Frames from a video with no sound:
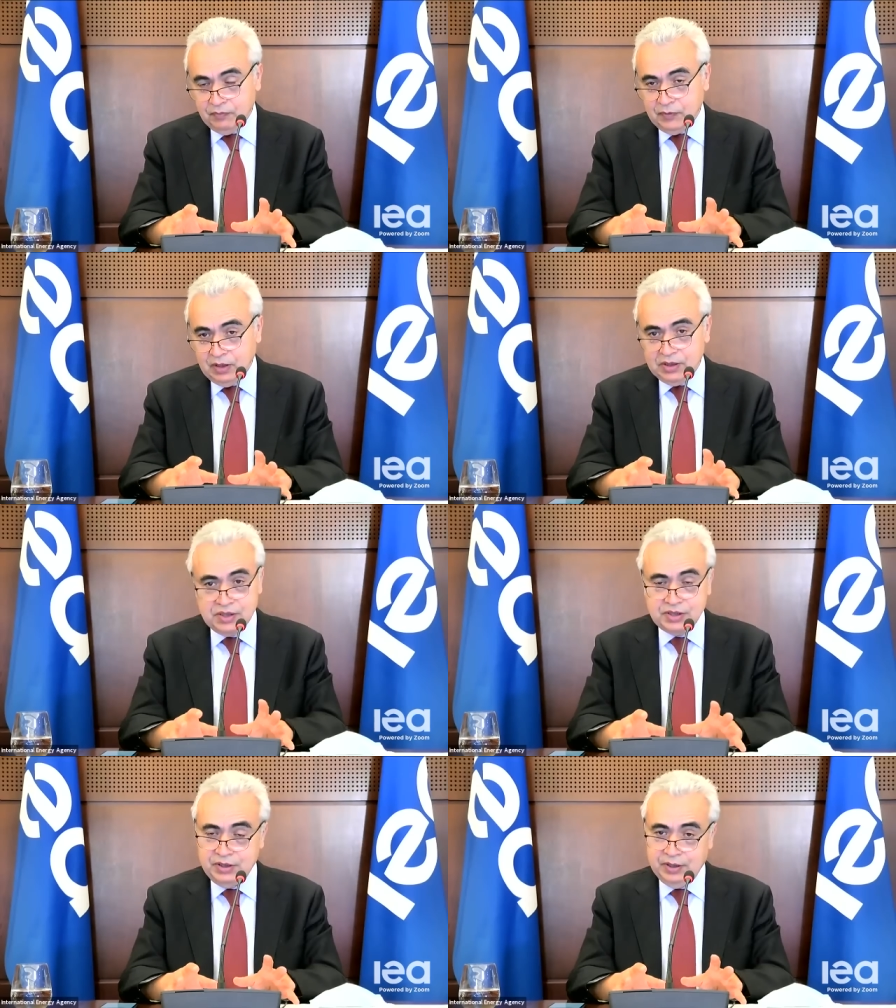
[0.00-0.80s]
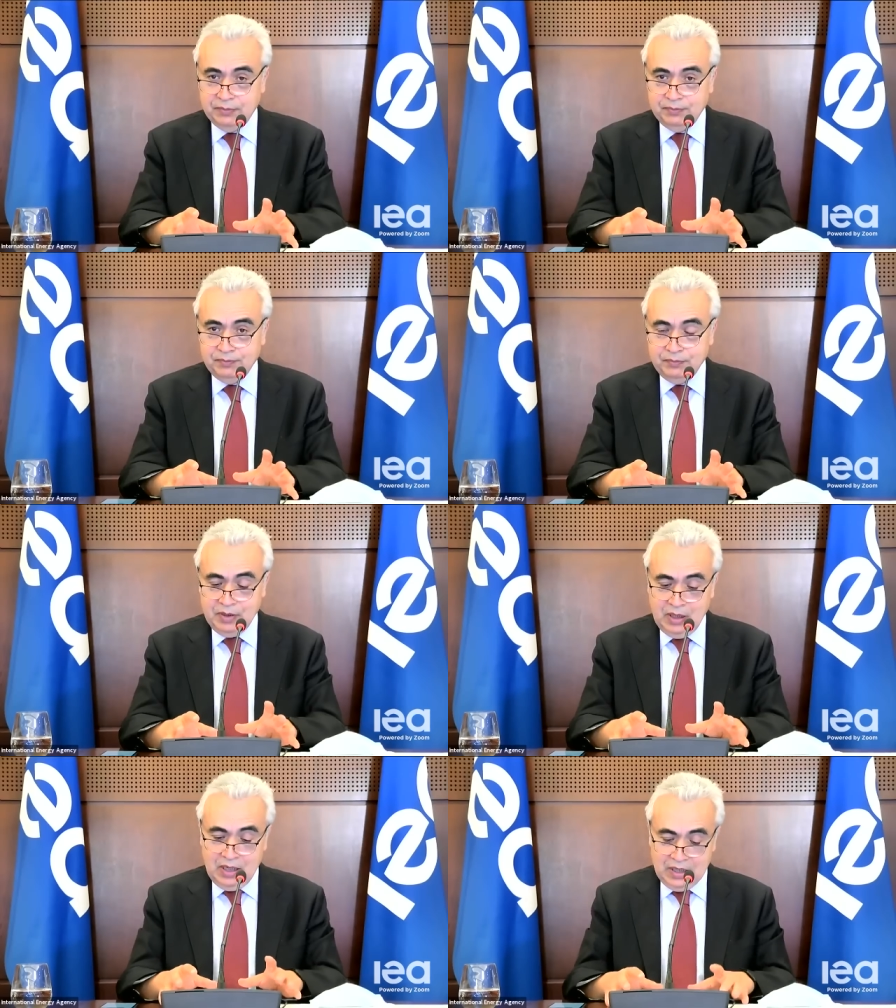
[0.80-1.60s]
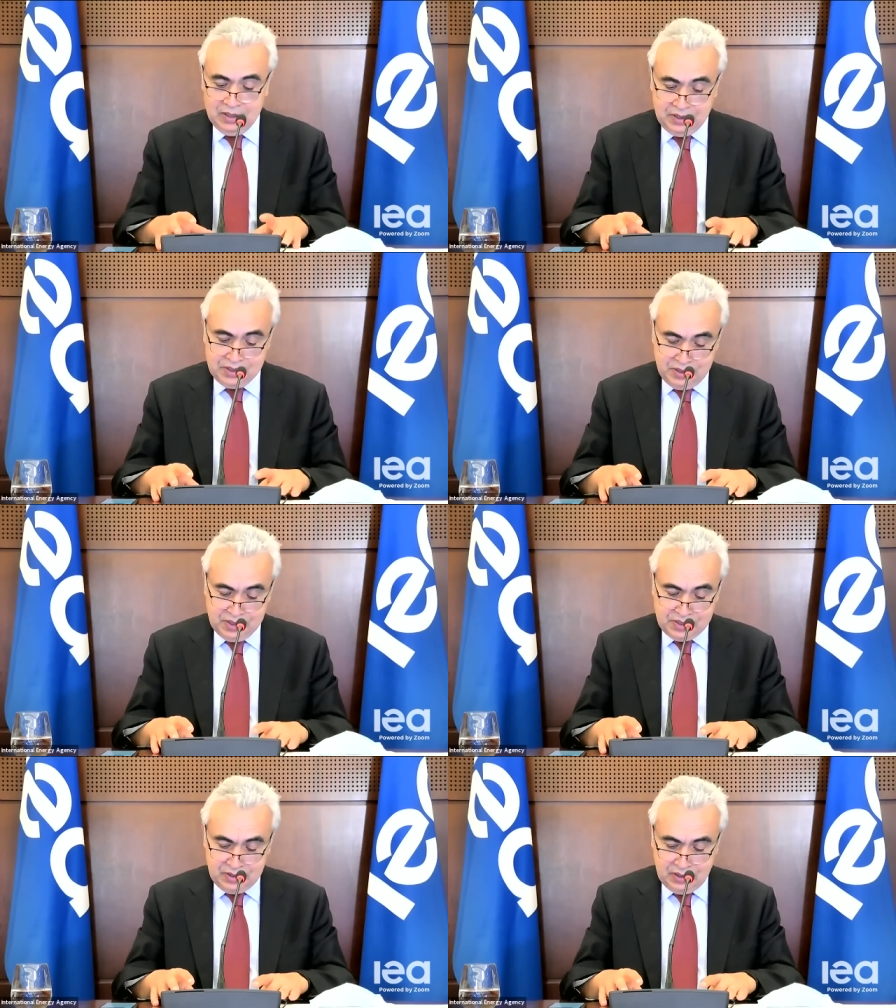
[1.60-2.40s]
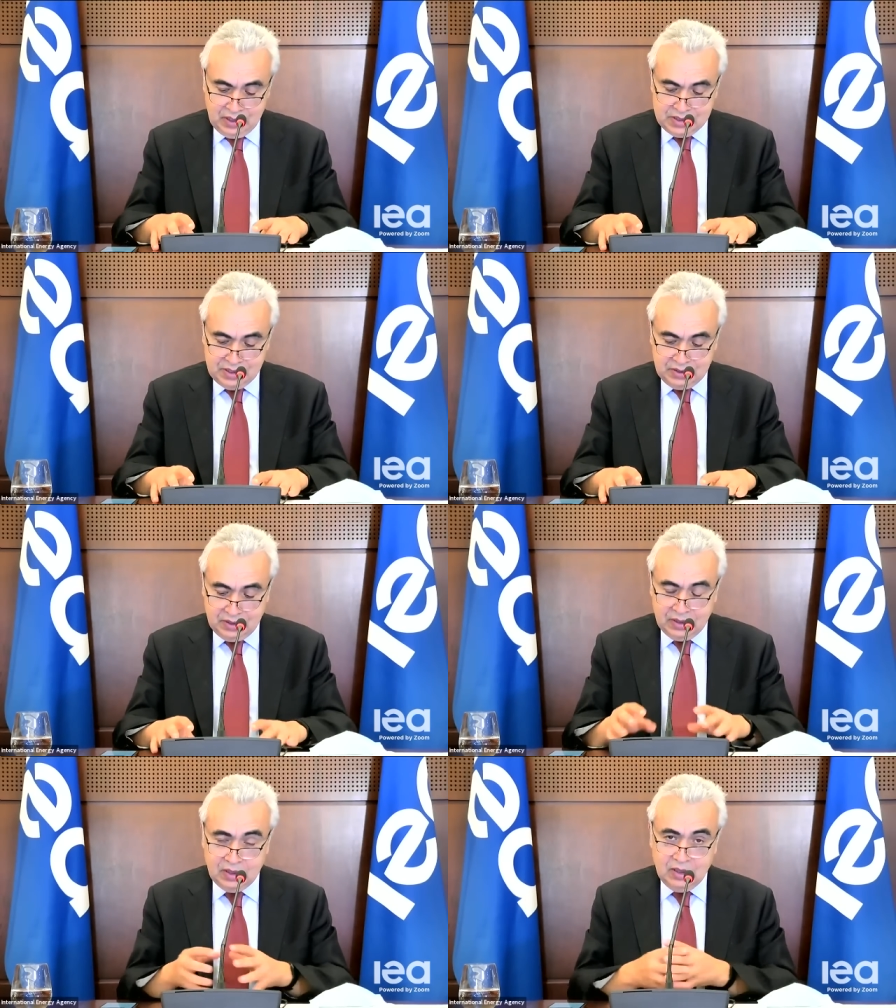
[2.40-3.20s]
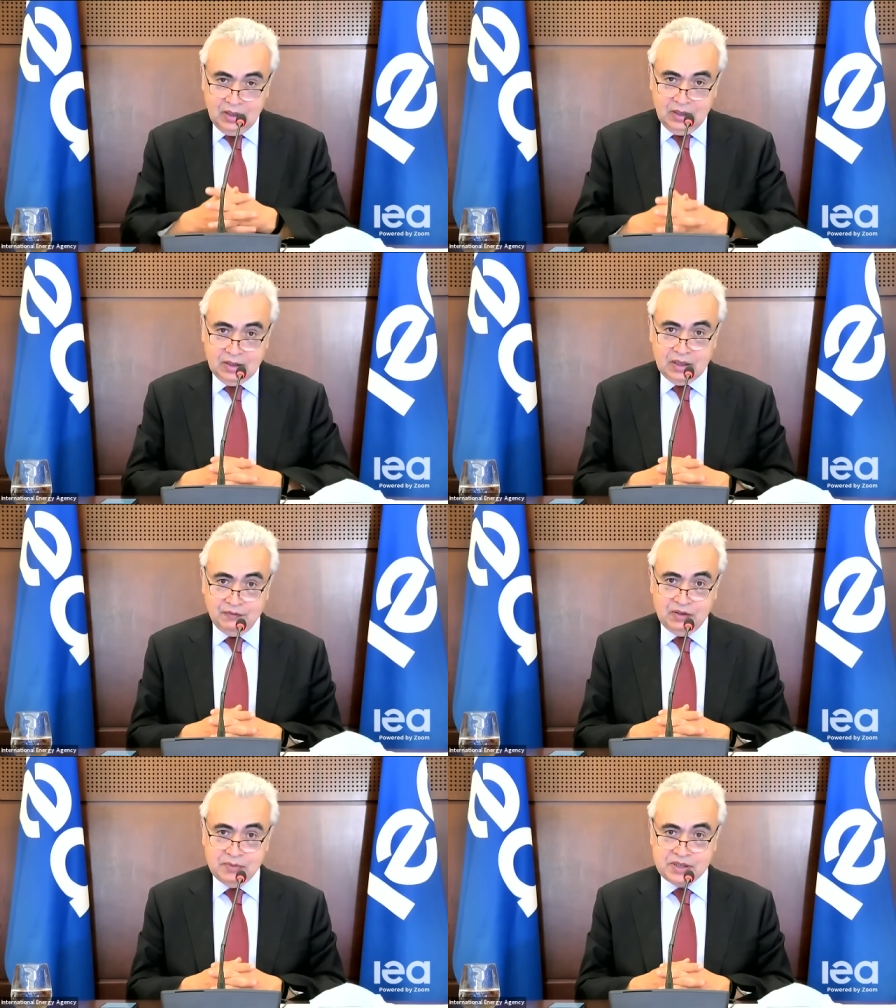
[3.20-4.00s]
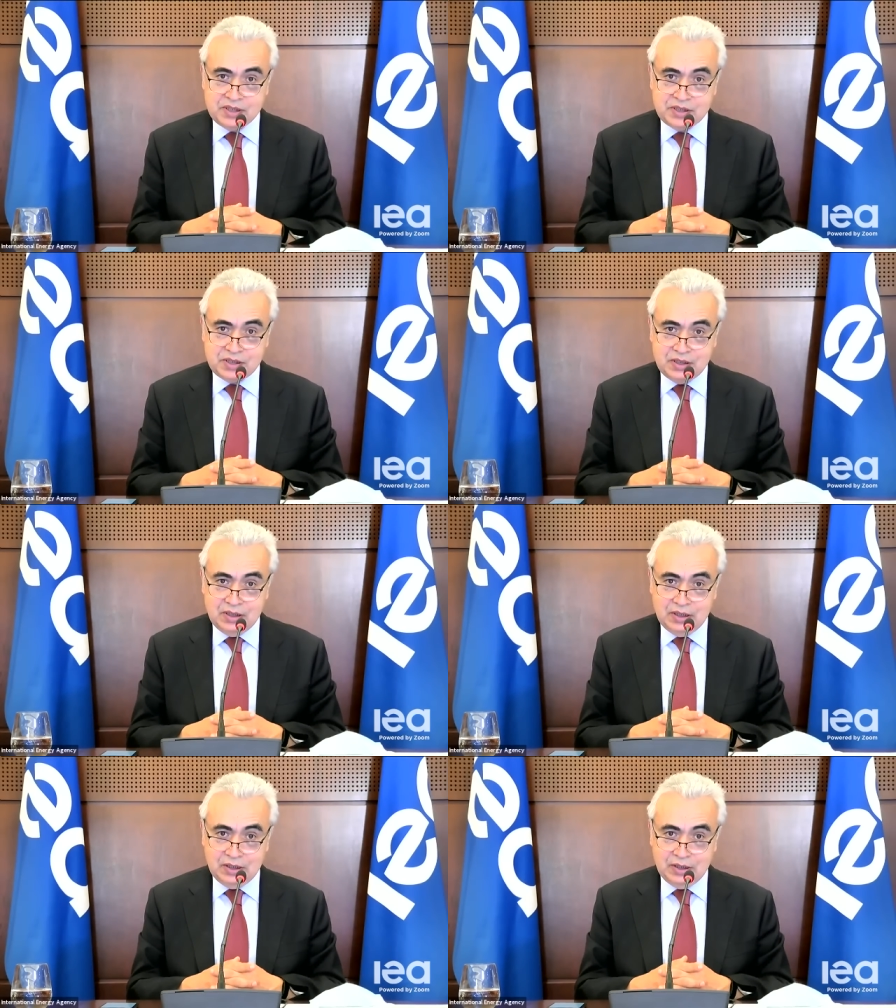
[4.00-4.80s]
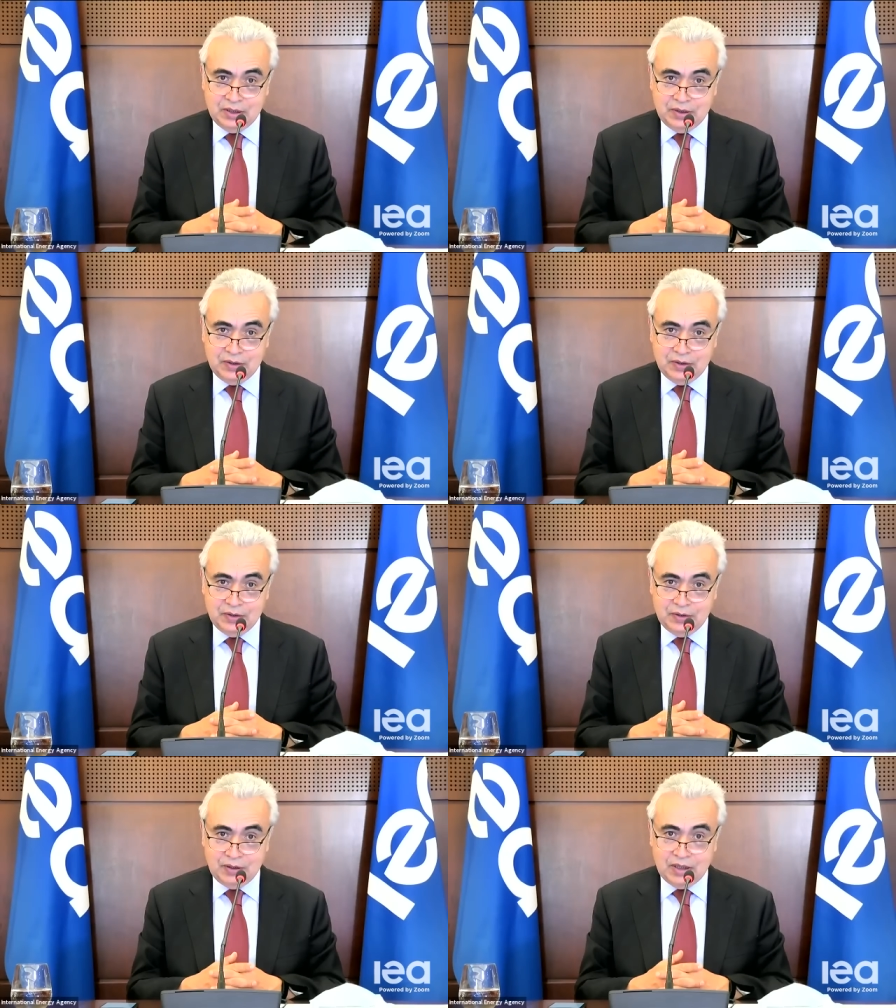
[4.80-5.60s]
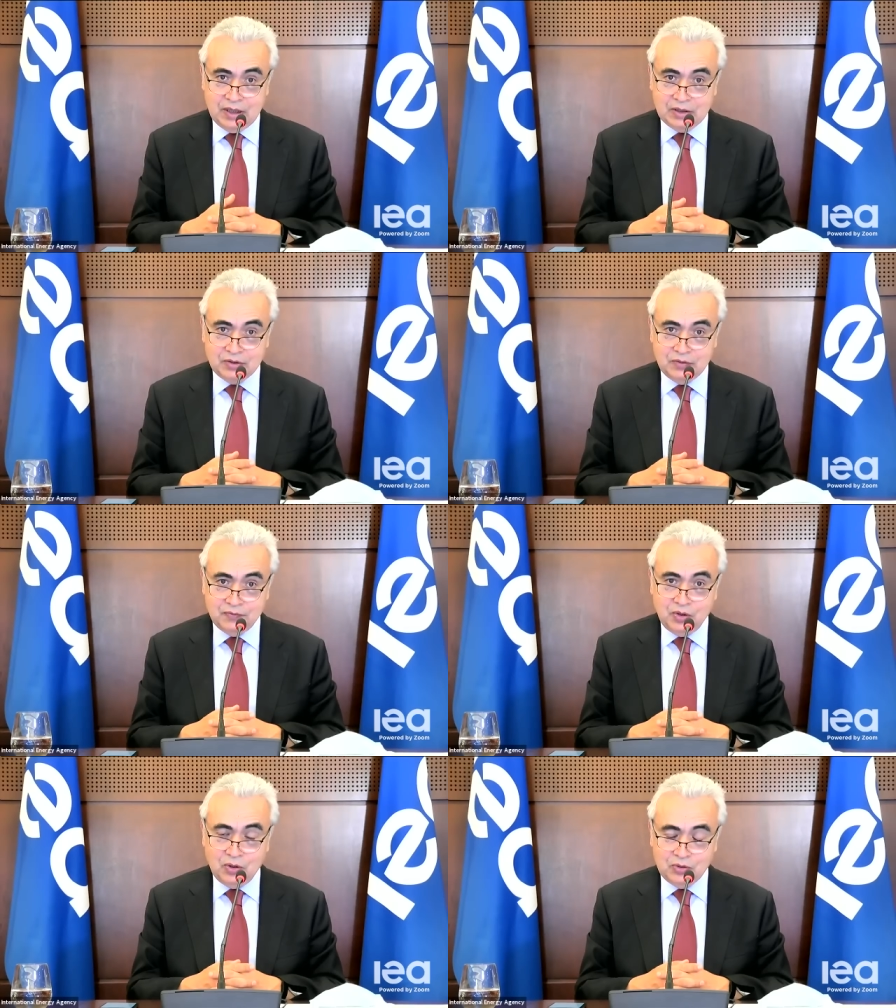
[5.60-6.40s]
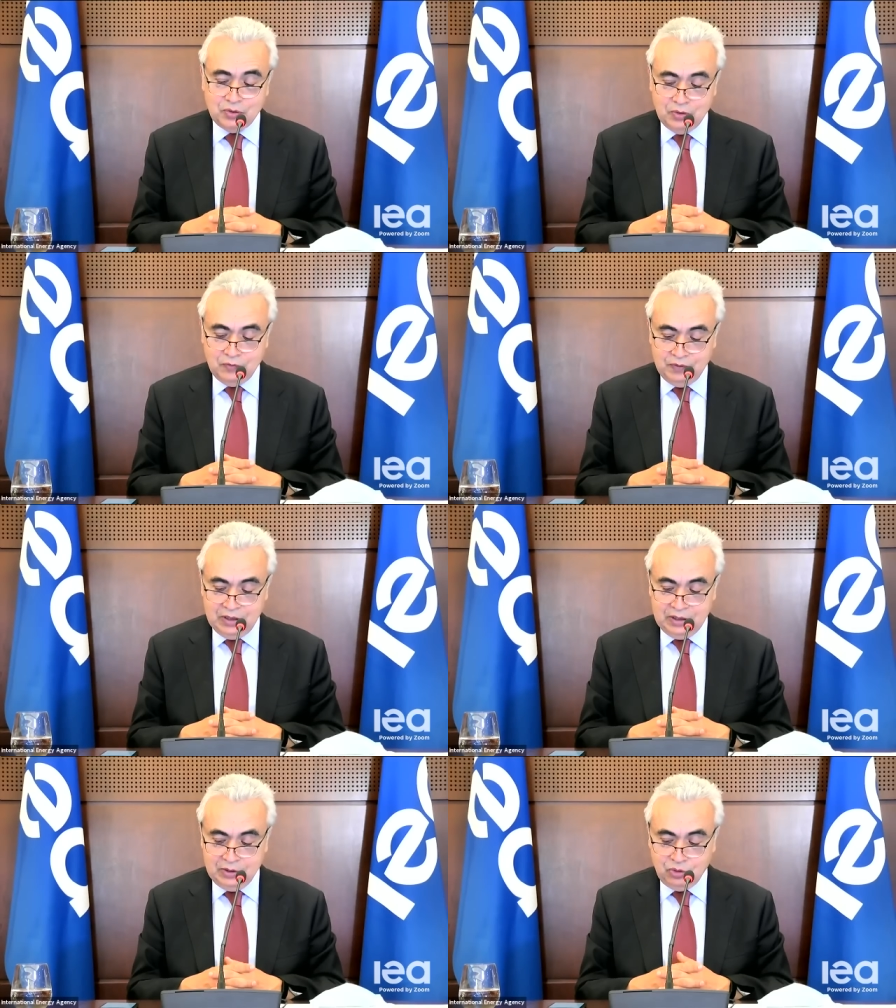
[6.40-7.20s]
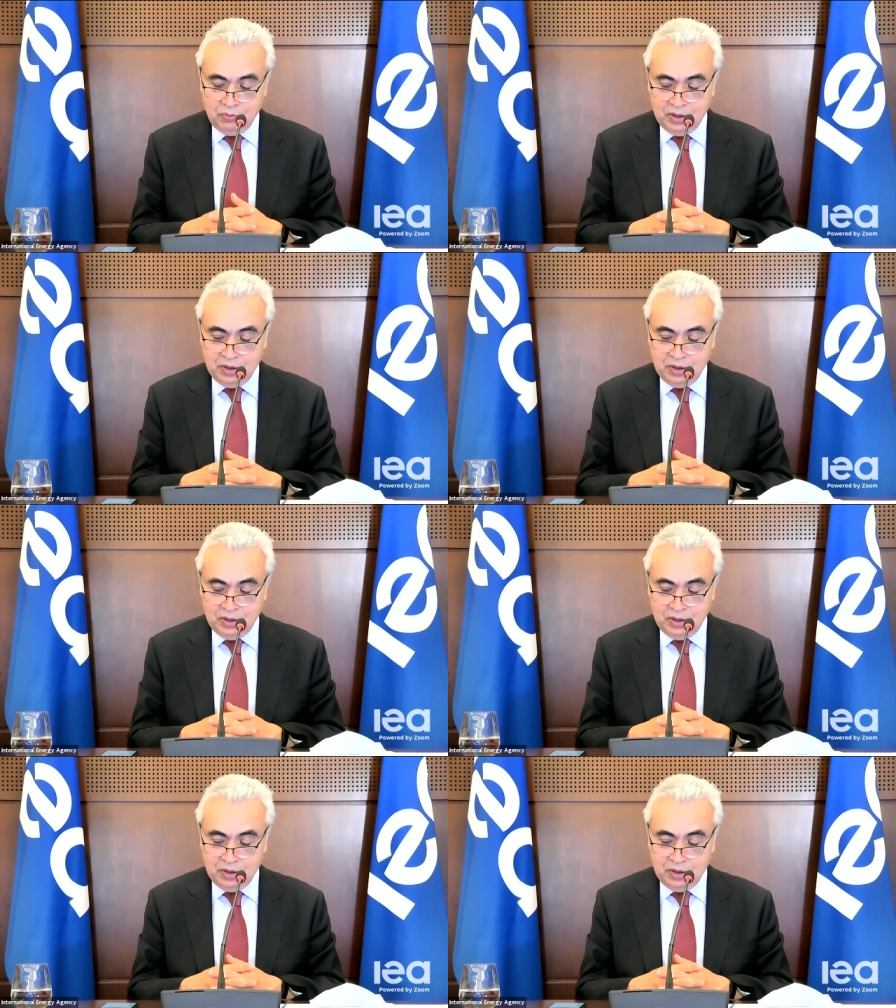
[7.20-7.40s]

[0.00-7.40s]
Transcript: This is clear. And it is the reason I said the governments around the world will determine